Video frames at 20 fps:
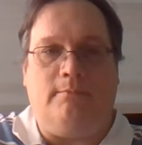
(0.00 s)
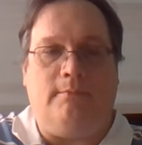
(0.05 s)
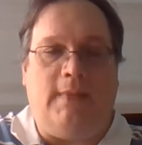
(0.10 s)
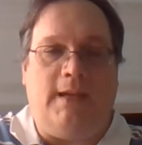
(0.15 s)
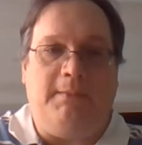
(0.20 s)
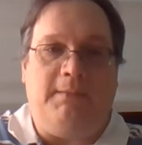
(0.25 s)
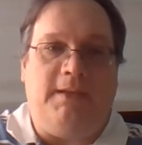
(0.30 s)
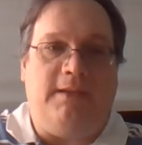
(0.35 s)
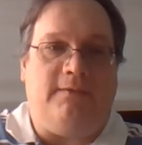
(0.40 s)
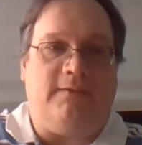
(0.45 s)

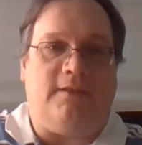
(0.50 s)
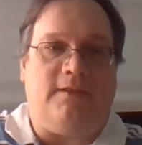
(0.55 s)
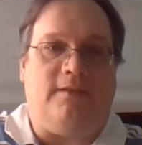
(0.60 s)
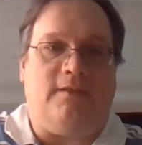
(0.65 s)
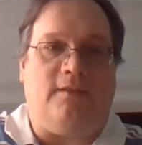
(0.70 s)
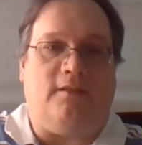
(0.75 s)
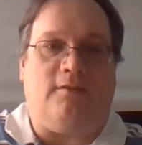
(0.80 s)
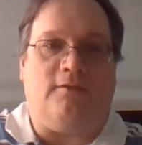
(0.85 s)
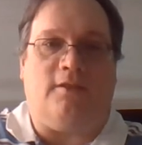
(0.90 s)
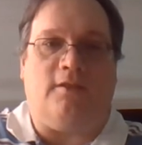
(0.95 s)
maybe
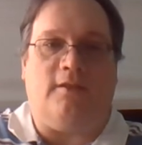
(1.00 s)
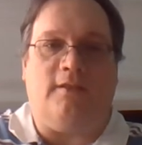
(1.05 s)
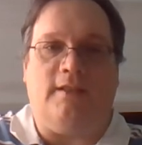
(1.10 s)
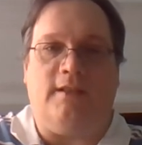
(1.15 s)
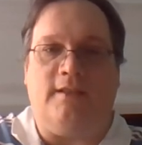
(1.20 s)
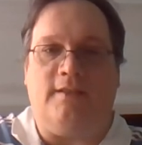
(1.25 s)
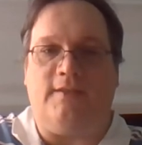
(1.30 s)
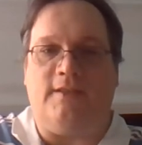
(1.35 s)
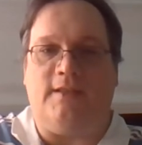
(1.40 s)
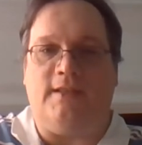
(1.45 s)
even
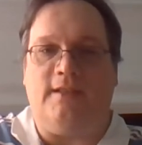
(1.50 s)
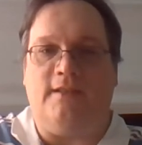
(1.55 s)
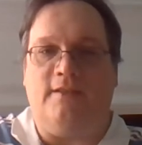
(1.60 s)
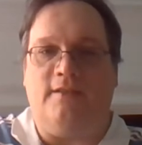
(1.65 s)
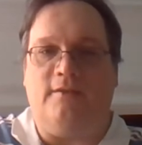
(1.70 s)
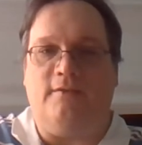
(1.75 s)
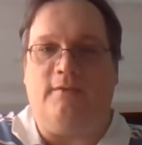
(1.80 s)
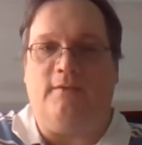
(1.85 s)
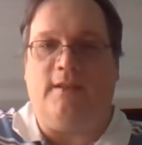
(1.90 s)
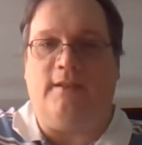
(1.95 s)
alternatives
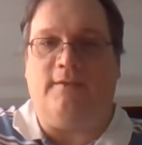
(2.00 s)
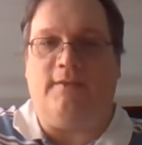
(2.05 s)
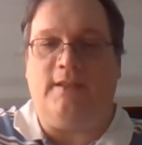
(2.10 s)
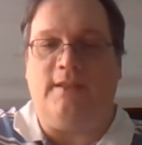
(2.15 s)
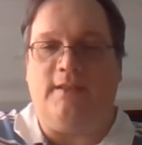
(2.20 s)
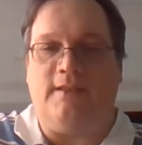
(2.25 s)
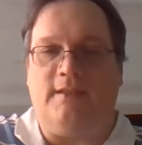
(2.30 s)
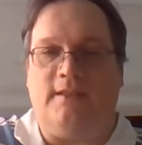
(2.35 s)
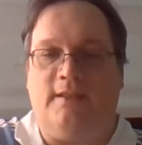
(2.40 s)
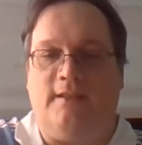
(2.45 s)
that you have
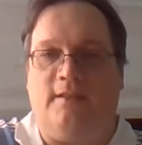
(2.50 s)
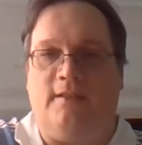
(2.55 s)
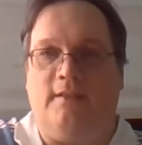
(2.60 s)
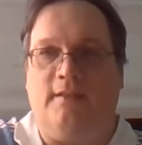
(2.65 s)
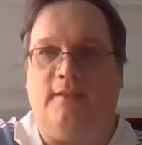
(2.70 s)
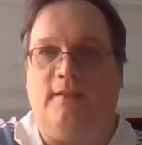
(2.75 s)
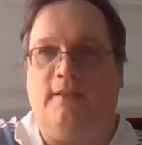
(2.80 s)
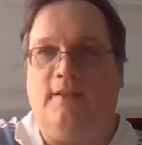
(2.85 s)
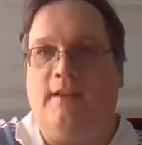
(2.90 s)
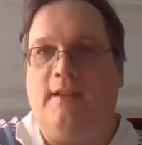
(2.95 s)

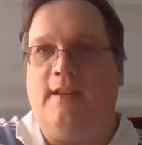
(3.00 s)
considered.